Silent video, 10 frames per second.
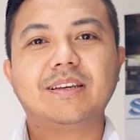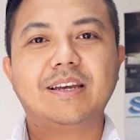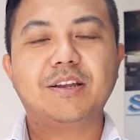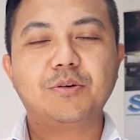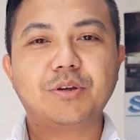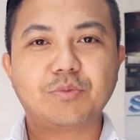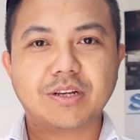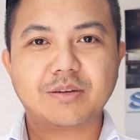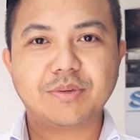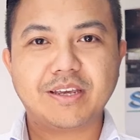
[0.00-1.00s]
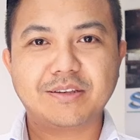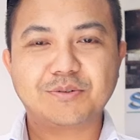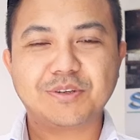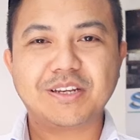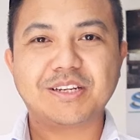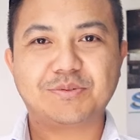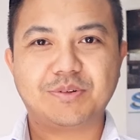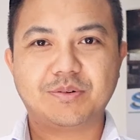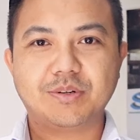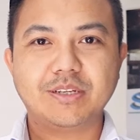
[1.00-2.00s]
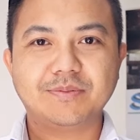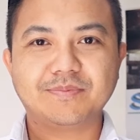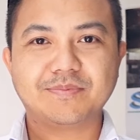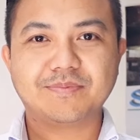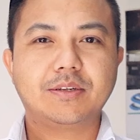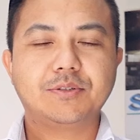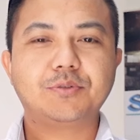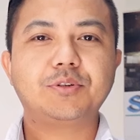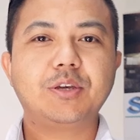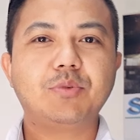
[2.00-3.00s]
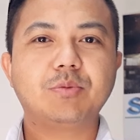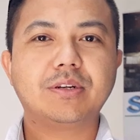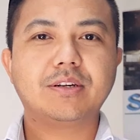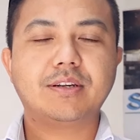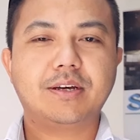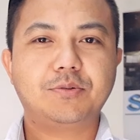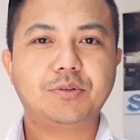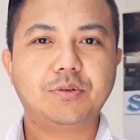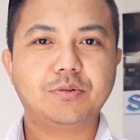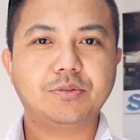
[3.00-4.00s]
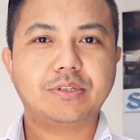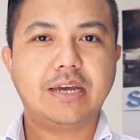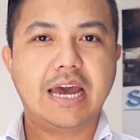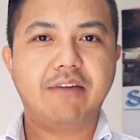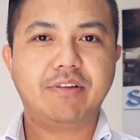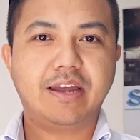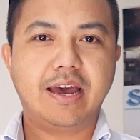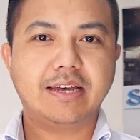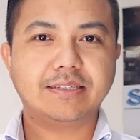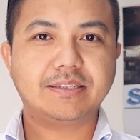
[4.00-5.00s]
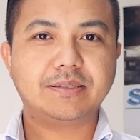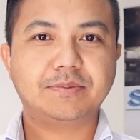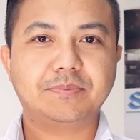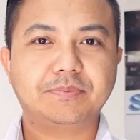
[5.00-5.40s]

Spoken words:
Hello and welcome again to English with Rudy. So today we will learn how to use have and has.